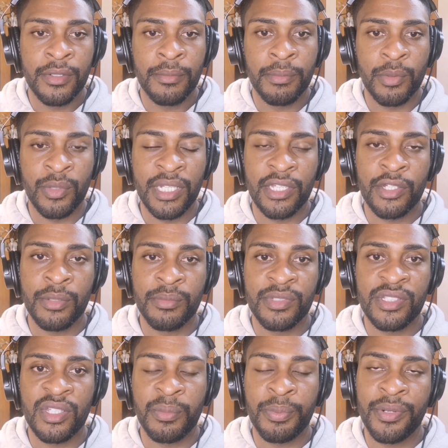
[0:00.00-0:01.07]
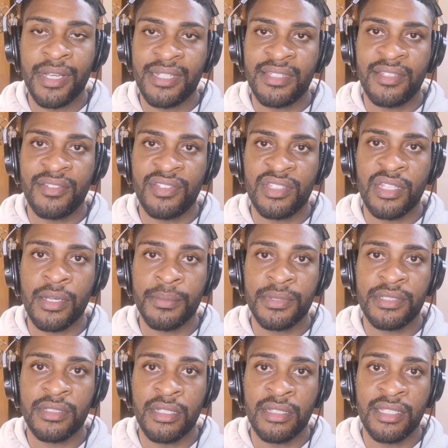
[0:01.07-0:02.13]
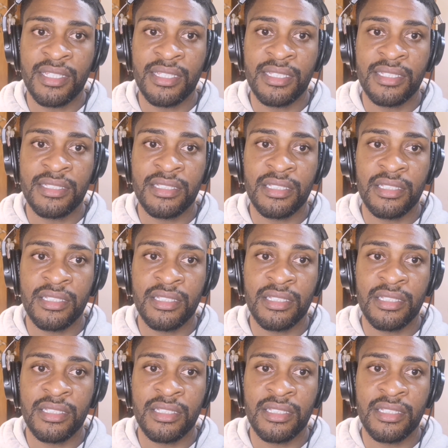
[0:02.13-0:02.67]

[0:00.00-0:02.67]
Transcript: But when it comes to practice stops on these